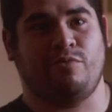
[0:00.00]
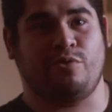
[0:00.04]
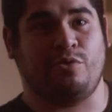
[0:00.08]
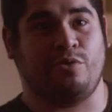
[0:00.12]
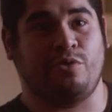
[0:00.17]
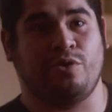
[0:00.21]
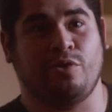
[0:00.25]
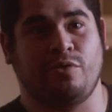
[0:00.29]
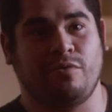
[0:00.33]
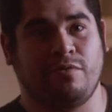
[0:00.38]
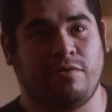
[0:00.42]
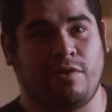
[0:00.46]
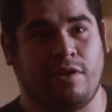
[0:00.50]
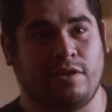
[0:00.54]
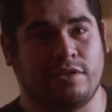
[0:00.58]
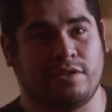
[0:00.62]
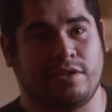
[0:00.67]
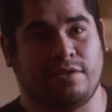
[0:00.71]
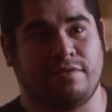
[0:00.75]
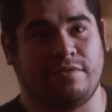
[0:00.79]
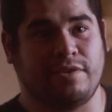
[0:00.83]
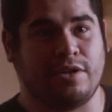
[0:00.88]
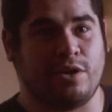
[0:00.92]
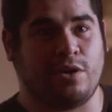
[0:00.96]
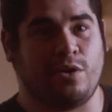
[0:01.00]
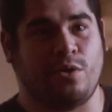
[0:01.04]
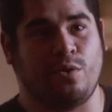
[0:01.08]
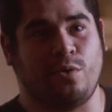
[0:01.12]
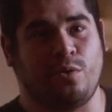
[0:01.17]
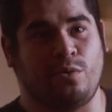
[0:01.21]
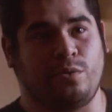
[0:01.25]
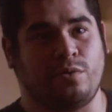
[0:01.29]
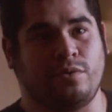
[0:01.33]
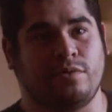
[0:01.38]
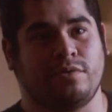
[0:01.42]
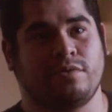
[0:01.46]
through no fault of their
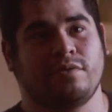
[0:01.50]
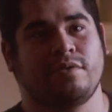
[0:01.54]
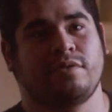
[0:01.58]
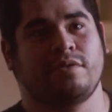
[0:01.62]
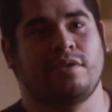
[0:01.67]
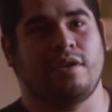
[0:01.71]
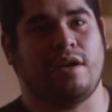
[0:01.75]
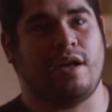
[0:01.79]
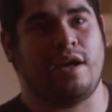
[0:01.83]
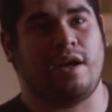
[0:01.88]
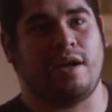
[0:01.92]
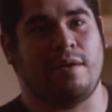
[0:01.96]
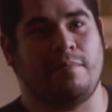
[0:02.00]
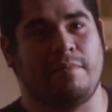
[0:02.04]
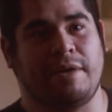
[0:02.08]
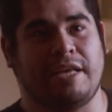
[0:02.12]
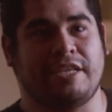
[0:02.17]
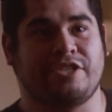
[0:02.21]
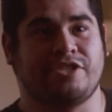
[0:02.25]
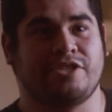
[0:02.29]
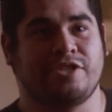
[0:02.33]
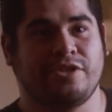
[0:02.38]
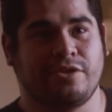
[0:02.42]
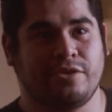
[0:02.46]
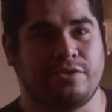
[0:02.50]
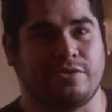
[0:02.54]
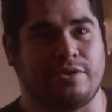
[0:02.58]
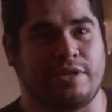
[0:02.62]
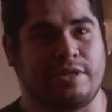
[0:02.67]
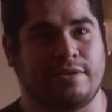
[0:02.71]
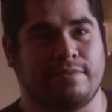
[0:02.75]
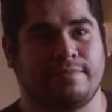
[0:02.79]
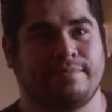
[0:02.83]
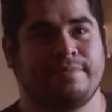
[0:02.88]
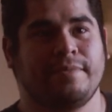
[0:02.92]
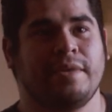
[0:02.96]
own as
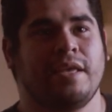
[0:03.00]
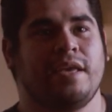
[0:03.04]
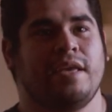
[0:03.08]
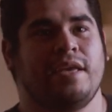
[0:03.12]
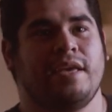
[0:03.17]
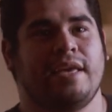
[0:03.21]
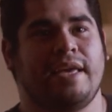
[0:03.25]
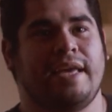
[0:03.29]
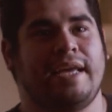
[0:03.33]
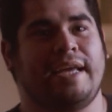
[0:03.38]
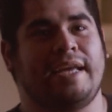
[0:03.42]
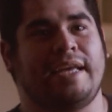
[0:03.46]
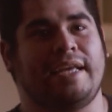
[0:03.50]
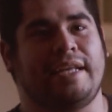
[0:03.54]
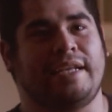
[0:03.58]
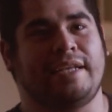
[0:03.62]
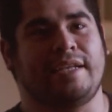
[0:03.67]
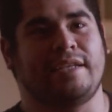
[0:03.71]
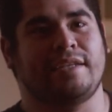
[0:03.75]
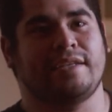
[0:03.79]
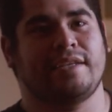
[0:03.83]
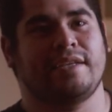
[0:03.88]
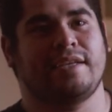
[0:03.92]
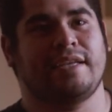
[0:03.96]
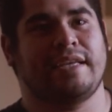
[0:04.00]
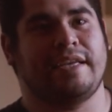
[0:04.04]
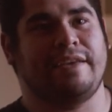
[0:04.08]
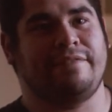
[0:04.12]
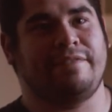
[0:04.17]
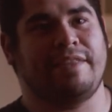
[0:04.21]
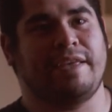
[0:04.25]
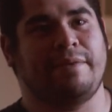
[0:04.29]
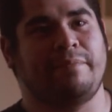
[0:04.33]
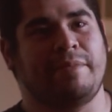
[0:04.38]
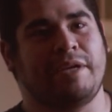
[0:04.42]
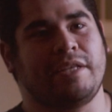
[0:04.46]
children. And
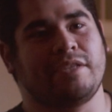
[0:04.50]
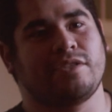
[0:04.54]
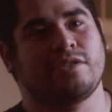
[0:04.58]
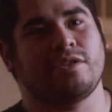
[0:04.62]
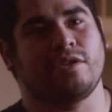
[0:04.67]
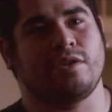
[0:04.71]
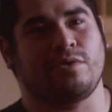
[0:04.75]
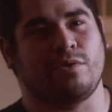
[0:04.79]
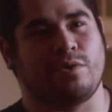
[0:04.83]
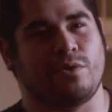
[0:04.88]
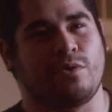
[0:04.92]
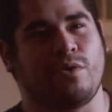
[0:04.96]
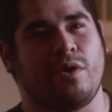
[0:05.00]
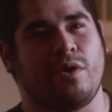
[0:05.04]
if they meet certain